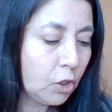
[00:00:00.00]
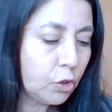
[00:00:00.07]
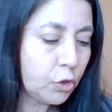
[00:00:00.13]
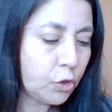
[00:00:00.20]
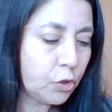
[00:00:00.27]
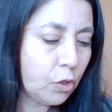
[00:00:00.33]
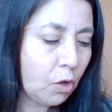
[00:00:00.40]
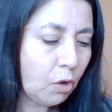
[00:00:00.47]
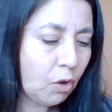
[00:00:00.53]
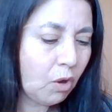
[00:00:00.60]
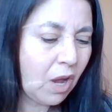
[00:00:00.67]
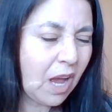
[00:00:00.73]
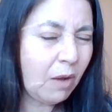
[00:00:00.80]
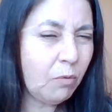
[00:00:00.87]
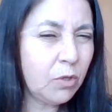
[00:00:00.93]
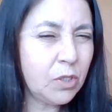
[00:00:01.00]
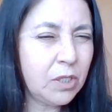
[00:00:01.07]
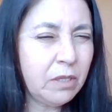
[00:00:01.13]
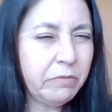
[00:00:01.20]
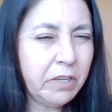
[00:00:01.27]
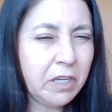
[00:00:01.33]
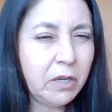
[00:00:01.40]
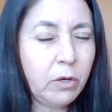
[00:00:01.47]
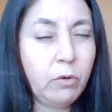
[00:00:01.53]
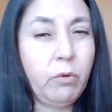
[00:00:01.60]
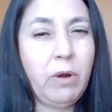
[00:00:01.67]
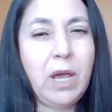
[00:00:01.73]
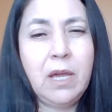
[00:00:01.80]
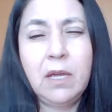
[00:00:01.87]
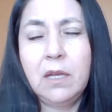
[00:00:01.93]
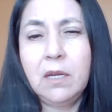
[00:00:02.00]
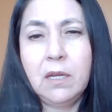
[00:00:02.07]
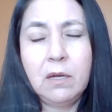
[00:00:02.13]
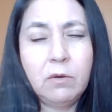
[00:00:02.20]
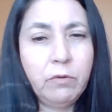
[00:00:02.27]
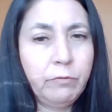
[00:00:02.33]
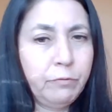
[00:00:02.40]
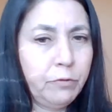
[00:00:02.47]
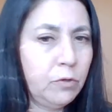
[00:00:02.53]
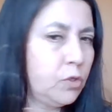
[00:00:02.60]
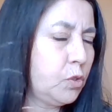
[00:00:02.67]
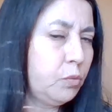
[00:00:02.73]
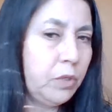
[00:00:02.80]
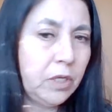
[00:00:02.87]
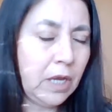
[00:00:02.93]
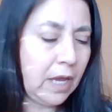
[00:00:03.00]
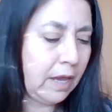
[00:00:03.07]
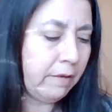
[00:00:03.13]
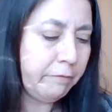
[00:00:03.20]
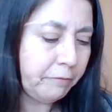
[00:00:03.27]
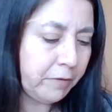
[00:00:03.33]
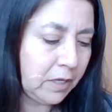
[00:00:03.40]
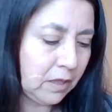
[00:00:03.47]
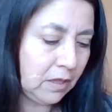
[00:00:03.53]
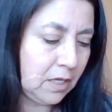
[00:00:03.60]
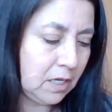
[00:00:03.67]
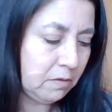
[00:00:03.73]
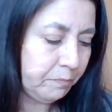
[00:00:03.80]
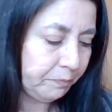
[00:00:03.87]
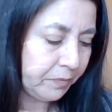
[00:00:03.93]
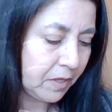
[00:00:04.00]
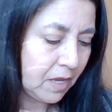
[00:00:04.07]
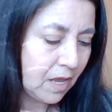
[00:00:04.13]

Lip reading: So I was even crying and confused with everything.